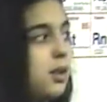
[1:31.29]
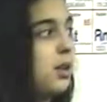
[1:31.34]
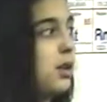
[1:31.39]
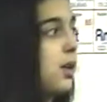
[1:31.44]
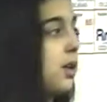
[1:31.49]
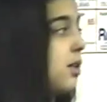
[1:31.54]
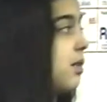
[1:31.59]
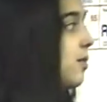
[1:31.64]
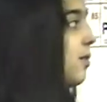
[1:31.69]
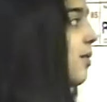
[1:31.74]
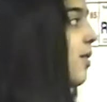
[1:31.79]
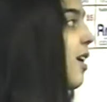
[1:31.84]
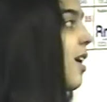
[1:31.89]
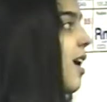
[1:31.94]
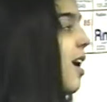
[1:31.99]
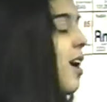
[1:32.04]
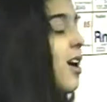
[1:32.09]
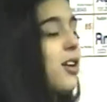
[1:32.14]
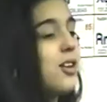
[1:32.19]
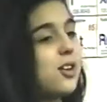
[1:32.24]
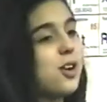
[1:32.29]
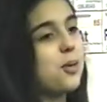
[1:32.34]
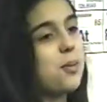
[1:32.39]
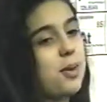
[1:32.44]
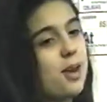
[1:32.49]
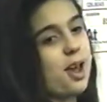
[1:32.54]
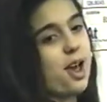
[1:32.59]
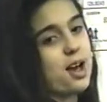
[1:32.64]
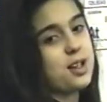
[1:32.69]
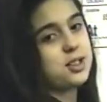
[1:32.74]
Um,
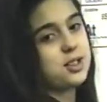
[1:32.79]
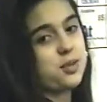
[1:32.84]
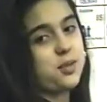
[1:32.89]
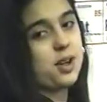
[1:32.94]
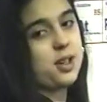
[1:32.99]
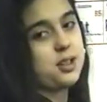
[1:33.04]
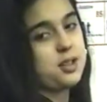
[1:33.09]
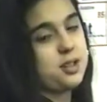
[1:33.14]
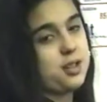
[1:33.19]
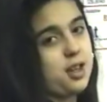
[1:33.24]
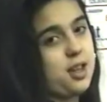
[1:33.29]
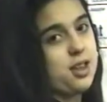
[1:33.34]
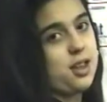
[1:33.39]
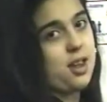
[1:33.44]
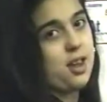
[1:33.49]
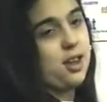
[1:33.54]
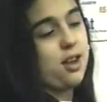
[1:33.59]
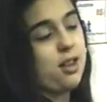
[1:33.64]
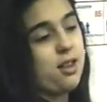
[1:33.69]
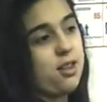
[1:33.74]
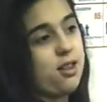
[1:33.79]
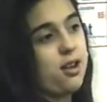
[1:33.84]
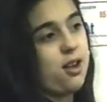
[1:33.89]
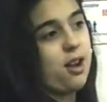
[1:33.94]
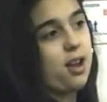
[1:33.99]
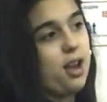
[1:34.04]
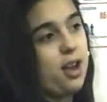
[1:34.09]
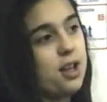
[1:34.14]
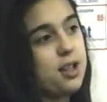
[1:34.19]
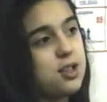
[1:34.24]
nobody has the right to lay their,
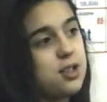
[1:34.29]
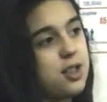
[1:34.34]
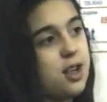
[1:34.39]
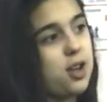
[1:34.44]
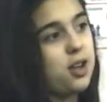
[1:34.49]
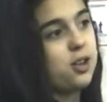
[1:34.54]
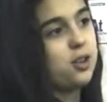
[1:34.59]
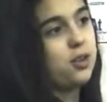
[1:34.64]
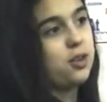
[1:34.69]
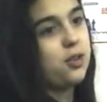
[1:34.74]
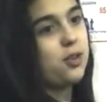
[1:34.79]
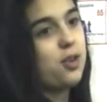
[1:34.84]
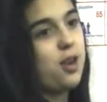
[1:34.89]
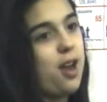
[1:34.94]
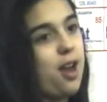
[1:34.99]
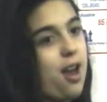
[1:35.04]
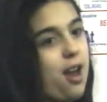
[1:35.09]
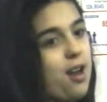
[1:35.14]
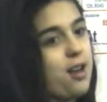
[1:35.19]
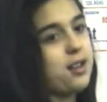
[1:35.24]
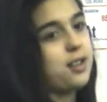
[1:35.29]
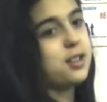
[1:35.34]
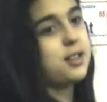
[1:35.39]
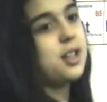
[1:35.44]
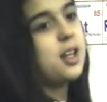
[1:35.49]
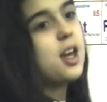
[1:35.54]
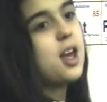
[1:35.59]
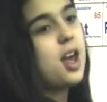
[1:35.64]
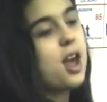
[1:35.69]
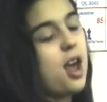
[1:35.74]
hands on you, and
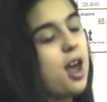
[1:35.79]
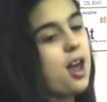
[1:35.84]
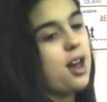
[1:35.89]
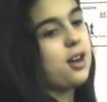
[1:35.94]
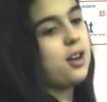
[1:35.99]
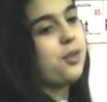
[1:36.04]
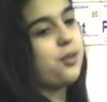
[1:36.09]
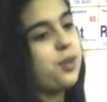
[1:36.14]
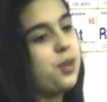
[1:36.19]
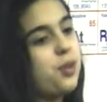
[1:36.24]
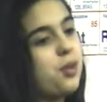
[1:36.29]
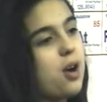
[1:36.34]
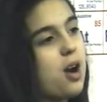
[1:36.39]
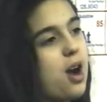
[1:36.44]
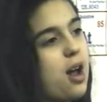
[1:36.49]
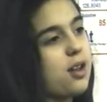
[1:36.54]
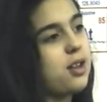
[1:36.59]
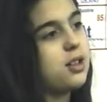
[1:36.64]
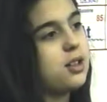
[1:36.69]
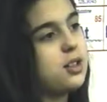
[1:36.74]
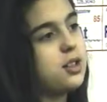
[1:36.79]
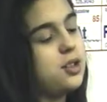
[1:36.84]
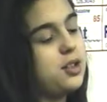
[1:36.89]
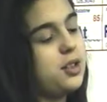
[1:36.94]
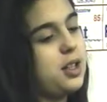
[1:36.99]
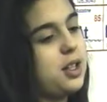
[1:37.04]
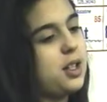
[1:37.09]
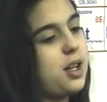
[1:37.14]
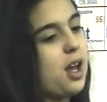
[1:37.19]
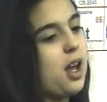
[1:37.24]
and if you are on the
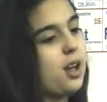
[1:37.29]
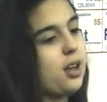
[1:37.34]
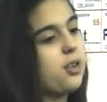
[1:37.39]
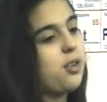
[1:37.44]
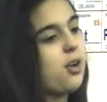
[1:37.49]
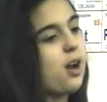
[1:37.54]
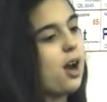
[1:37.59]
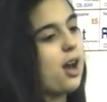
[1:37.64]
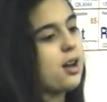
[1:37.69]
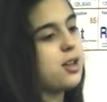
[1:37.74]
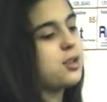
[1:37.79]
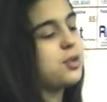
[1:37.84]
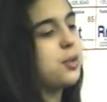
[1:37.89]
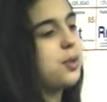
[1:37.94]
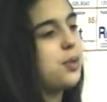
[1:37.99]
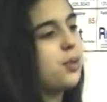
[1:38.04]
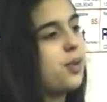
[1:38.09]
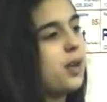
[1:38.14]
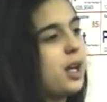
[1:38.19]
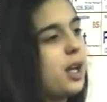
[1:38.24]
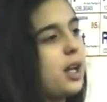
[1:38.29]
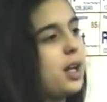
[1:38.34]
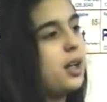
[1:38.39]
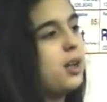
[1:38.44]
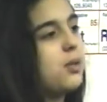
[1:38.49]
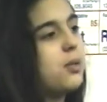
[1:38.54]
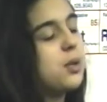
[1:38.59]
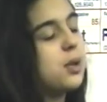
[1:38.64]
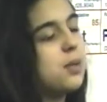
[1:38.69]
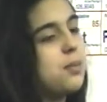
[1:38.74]
street and you got into a fight, you
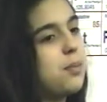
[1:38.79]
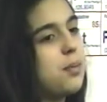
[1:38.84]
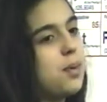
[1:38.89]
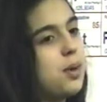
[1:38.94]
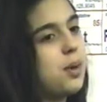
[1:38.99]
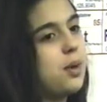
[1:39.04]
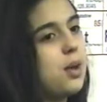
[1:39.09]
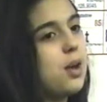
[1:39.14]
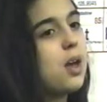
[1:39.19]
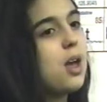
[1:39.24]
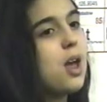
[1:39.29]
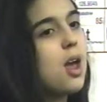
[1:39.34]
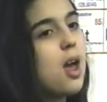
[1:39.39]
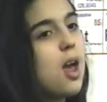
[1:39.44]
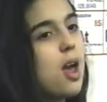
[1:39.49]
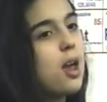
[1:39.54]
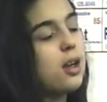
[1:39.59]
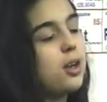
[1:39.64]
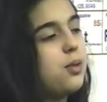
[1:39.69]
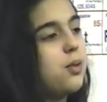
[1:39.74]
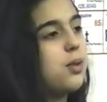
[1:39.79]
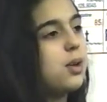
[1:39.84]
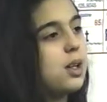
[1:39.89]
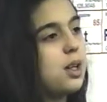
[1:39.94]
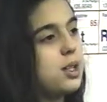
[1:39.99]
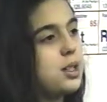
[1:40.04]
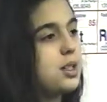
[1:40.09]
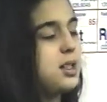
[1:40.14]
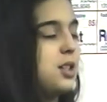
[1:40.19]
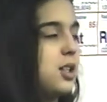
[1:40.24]
wouldn't be, you
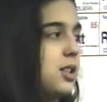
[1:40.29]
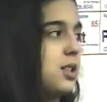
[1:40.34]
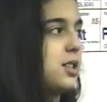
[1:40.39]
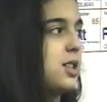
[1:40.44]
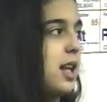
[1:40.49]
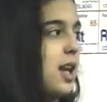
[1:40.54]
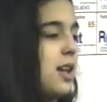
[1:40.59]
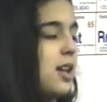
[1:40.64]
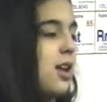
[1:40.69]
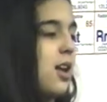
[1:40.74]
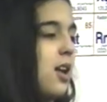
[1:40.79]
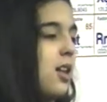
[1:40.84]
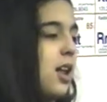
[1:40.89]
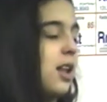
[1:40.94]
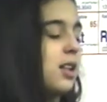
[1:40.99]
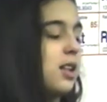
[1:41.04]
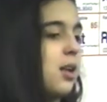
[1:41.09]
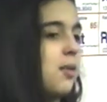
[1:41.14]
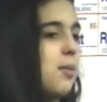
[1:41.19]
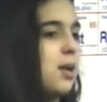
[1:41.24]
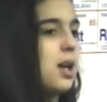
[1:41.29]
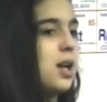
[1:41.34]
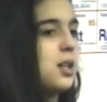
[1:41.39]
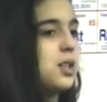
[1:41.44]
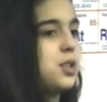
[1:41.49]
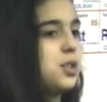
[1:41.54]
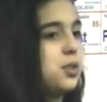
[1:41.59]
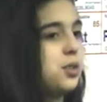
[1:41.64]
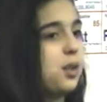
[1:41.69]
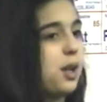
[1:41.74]
wouldn't just stand there and let them hit
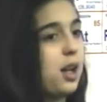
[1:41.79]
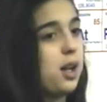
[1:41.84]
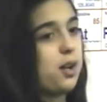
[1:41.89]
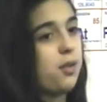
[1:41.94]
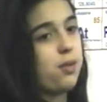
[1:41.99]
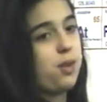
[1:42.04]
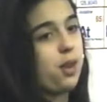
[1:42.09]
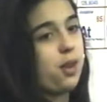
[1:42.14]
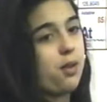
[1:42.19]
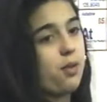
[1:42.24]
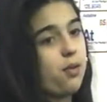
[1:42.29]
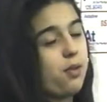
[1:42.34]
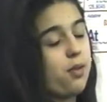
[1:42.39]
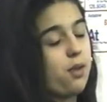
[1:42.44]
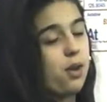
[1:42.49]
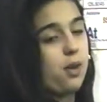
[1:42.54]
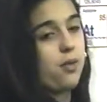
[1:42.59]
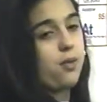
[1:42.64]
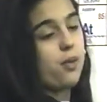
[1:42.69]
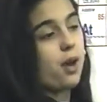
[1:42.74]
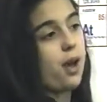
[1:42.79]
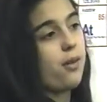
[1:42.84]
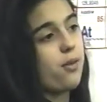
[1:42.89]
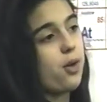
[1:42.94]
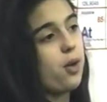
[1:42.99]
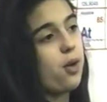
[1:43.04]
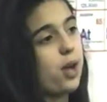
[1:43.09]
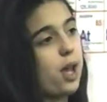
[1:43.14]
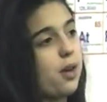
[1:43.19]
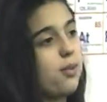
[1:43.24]
you, and if the, if
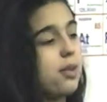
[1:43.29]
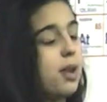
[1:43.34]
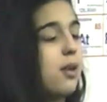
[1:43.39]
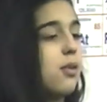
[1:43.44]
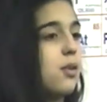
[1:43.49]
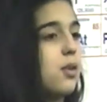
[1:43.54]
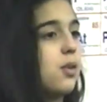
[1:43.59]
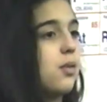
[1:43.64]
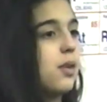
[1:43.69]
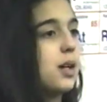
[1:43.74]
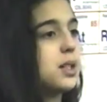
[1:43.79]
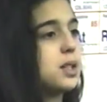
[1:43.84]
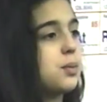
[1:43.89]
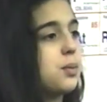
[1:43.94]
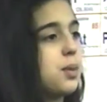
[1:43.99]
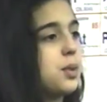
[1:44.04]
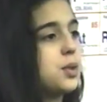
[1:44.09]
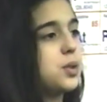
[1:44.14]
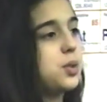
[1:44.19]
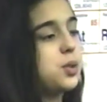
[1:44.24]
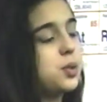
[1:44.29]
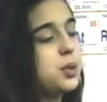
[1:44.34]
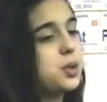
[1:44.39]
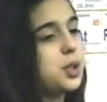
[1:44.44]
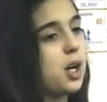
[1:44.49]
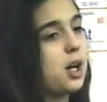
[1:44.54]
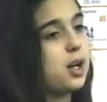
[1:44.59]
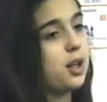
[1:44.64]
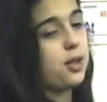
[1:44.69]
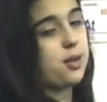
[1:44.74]
5 came, they would arrested the person who
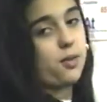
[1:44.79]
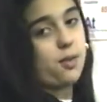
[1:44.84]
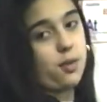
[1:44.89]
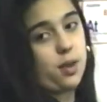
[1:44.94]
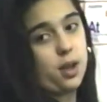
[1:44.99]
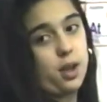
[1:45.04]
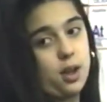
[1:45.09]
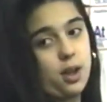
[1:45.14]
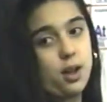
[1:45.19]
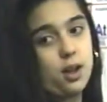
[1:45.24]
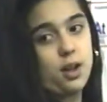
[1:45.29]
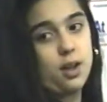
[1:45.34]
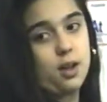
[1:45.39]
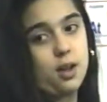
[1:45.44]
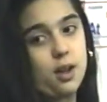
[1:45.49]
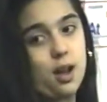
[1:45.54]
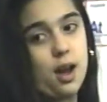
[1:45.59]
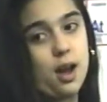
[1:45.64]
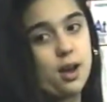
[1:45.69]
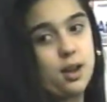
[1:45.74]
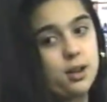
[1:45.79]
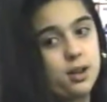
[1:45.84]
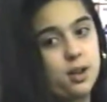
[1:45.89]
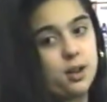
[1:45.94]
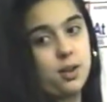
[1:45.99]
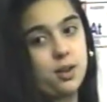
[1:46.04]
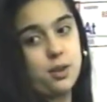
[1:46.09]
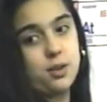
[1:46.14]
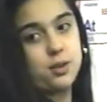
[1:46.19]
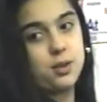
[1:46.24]
started the fight, not
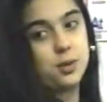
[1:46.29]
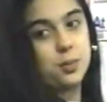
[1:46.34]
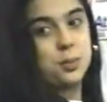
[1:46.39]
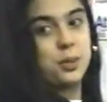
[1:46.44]
the